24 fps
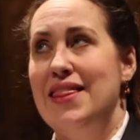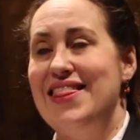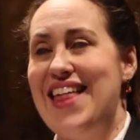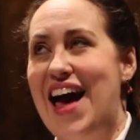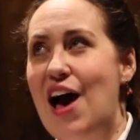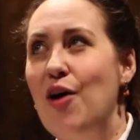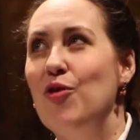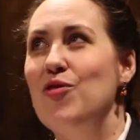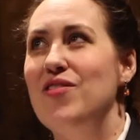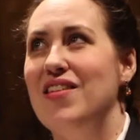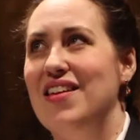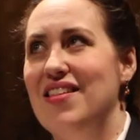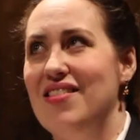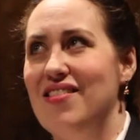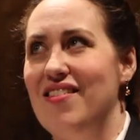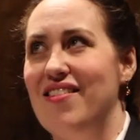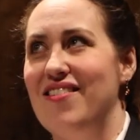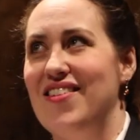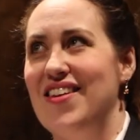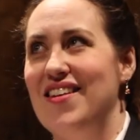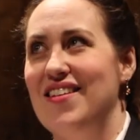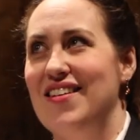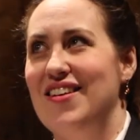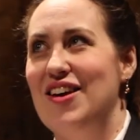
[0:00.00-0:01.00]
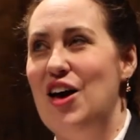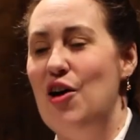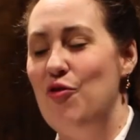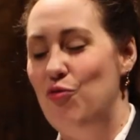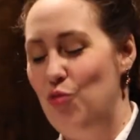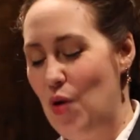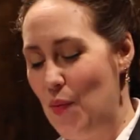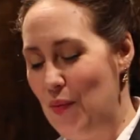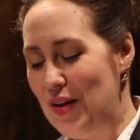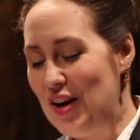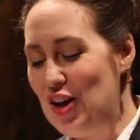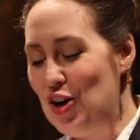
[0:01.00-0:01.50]
Thousands
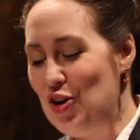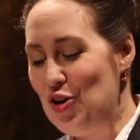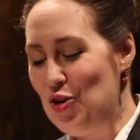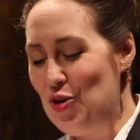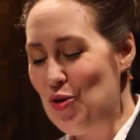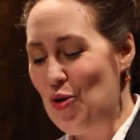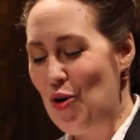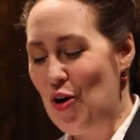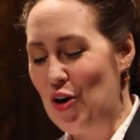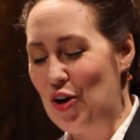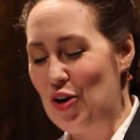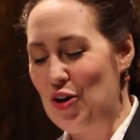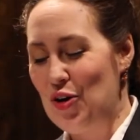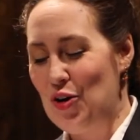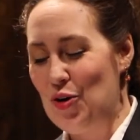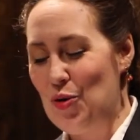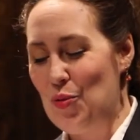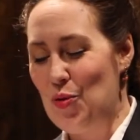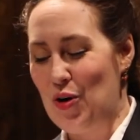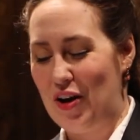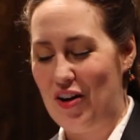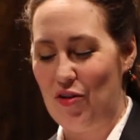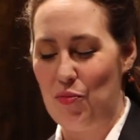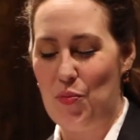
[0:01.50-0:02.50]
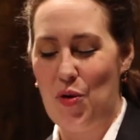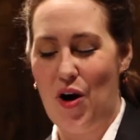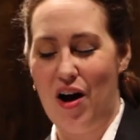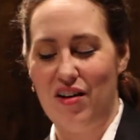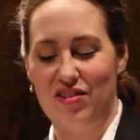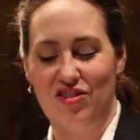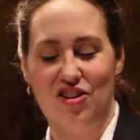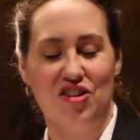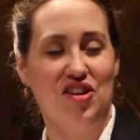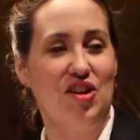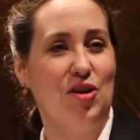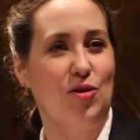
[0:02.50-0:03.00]
of women in New York work as
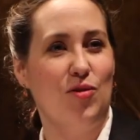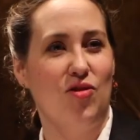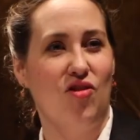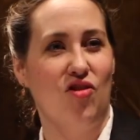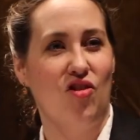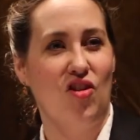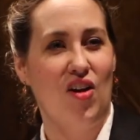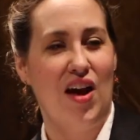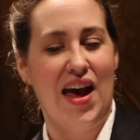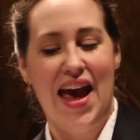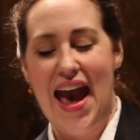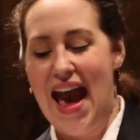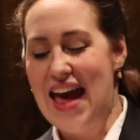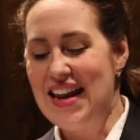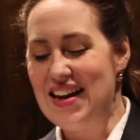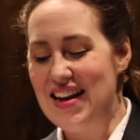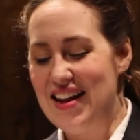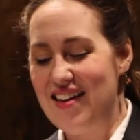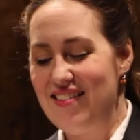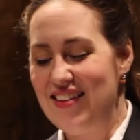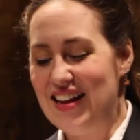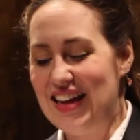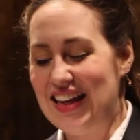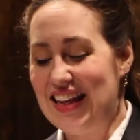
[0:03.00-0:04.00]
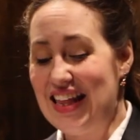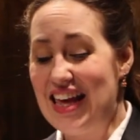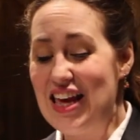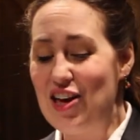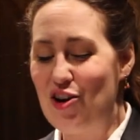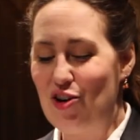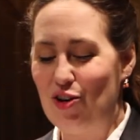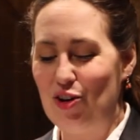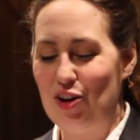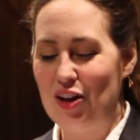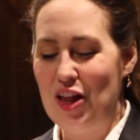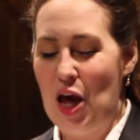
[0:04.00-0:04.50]
prostitutes, and it isn't
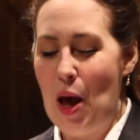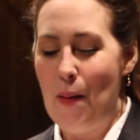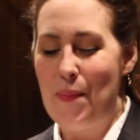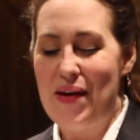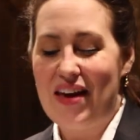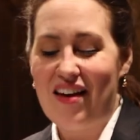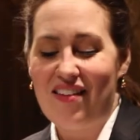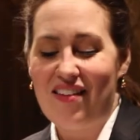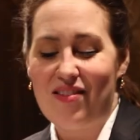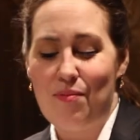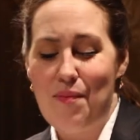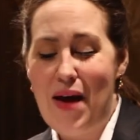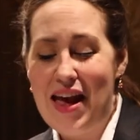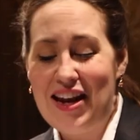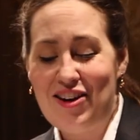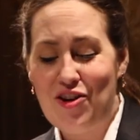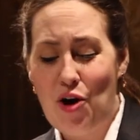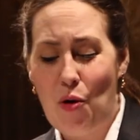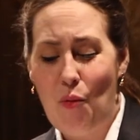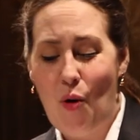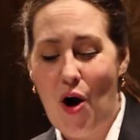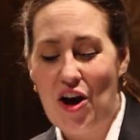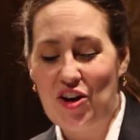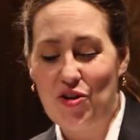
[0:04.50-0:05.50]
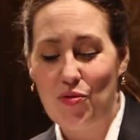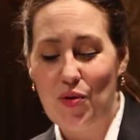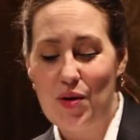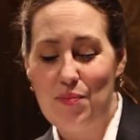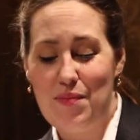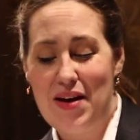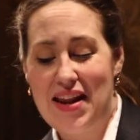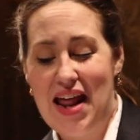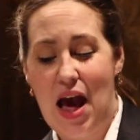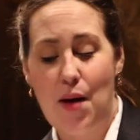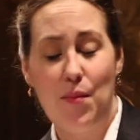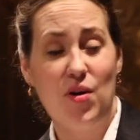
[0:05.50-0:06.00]
legal because men don't want to
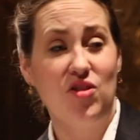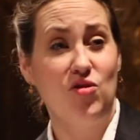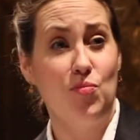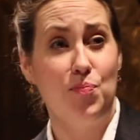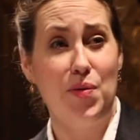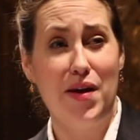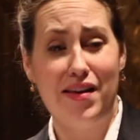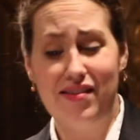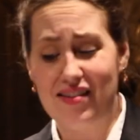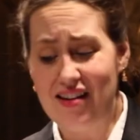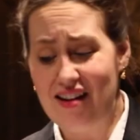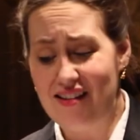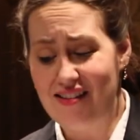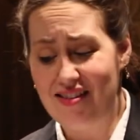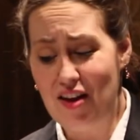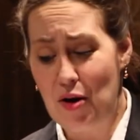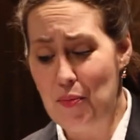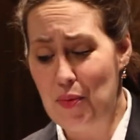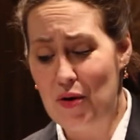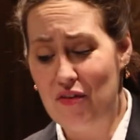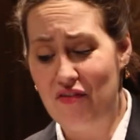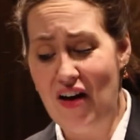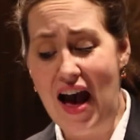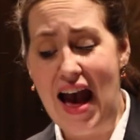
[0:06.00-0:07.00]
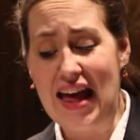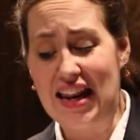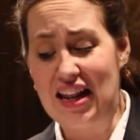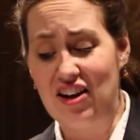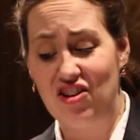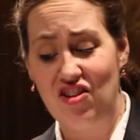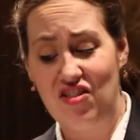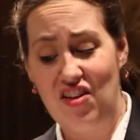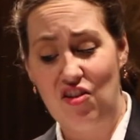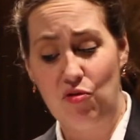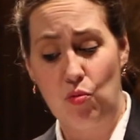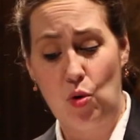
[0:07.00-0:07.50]
admit how much business they're providing
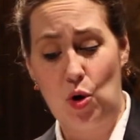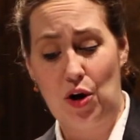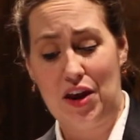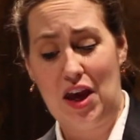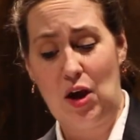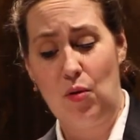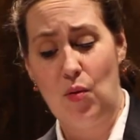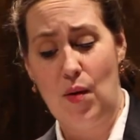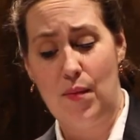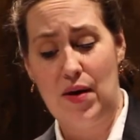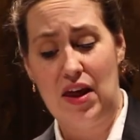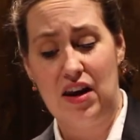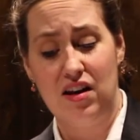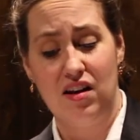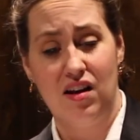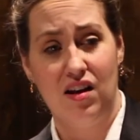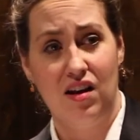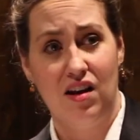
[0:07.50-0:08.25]
to these working women.